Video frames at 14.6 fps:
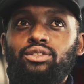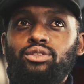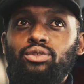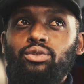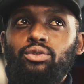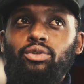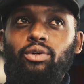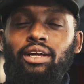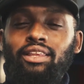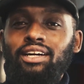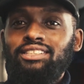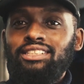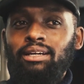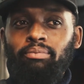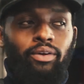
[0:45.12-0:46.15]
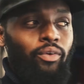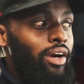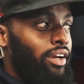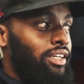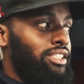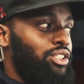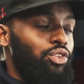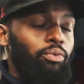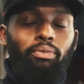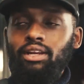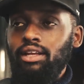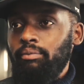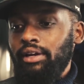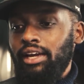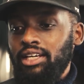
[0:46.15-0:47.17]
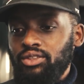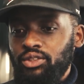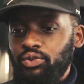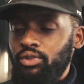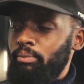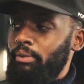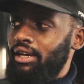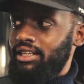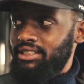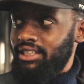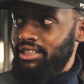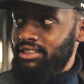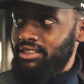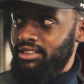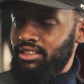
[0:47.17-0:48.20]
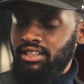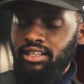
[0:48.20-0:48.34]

So at that time, there weren't so many guys who were doing men designs.